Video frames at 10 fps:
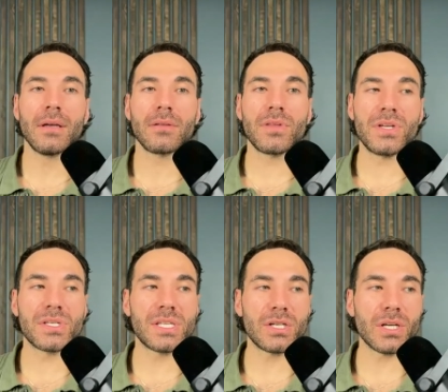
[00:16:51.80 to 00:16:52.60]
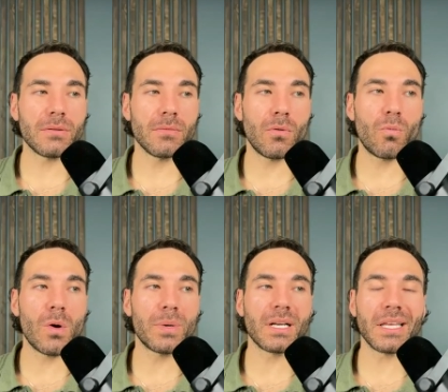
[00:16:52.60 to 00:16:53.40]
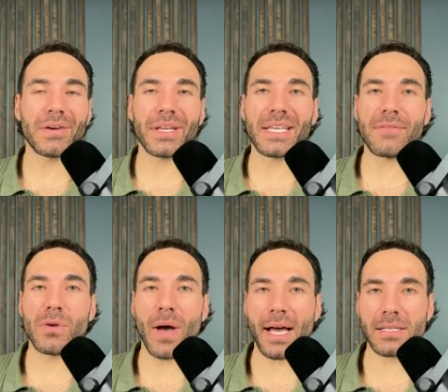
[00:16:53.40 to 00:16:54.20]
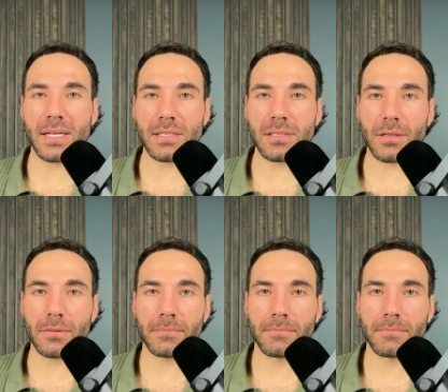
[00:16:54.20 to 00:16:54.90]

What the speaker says: the decision, what would clarity give you access to?